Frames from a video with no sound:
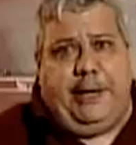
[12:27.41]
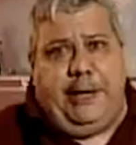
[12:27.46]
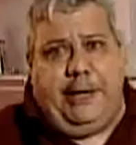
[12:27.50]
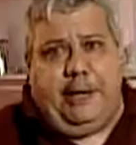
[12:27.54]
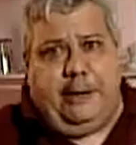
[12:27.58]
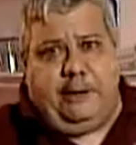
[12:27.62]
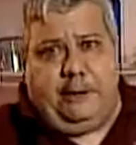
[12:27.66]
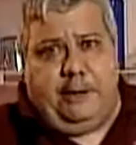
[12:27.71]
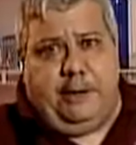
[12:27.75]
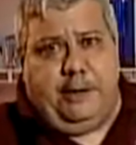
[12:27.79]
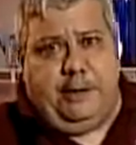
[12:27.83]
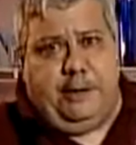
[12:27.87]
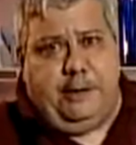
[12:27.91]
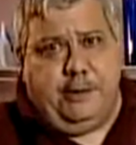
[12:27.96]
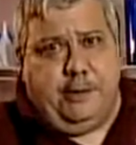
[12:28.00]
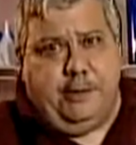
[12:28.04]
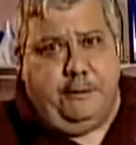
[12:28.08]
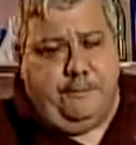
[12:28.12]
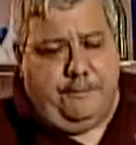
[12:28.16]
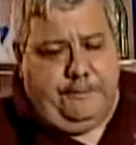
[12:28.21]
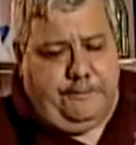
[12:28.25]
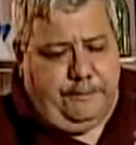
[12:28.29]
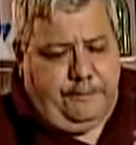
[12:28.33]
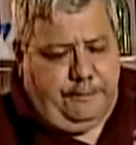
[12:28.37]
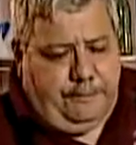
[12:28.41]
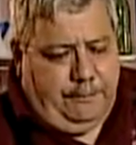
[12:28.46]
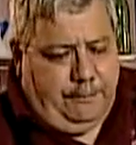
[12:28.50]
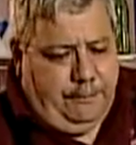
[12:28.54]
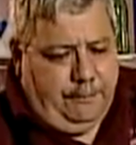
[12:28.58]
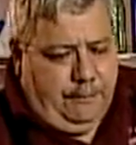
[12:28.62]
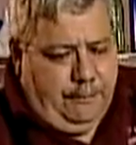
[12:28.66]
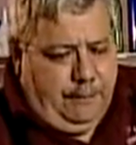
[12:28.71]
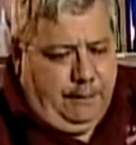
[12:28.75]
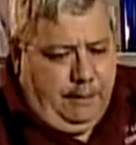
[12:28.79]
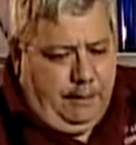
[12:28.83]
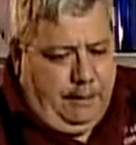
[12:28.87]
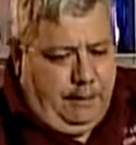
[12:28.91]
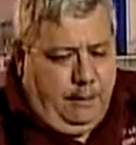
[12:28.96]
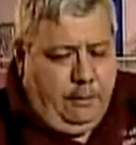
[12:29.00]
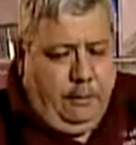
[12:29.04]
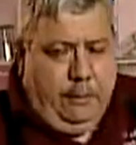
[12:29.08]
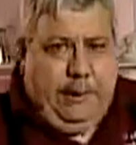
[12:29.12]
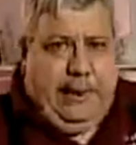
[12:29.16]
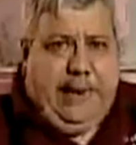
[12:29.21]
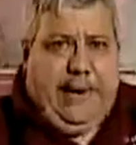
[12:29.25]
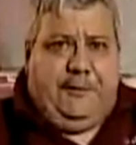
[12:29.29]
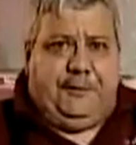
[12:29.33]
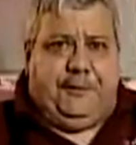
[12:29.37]
here is
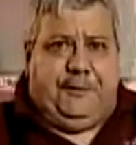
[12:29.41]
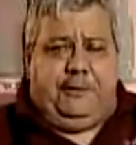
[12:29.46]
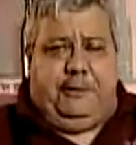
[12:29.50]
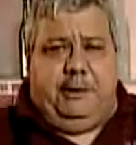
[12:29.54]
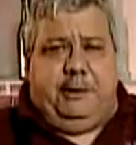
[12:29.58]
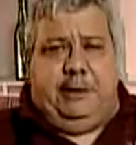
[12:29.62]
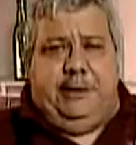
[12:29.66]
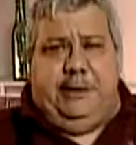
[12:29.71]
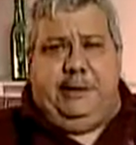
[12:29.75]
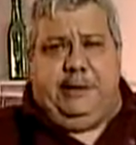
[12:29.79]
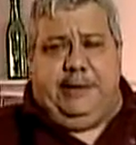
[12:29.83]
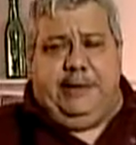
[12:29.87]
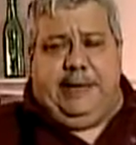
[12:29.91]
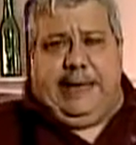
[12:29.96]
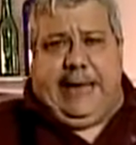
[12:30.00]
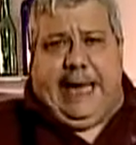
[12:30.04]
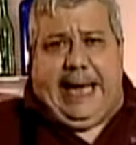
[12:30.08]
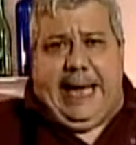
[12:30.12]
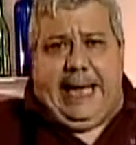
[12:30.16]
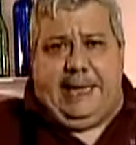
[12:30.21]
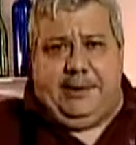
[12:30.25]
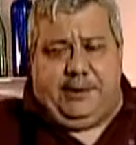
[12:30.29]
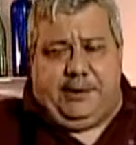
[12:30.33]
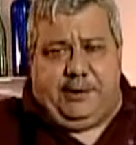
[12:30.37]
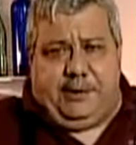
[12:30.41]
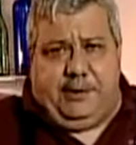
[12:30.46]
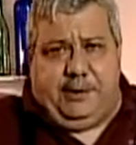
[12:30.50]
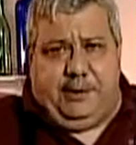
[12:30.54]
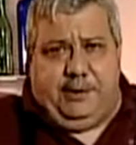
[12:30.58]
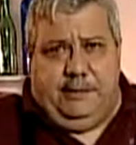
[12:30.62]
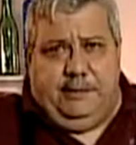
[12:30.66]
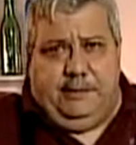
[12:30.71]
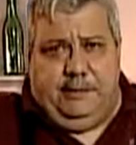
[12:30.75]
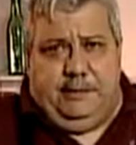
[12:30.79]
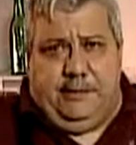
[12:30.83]
we have to release the gases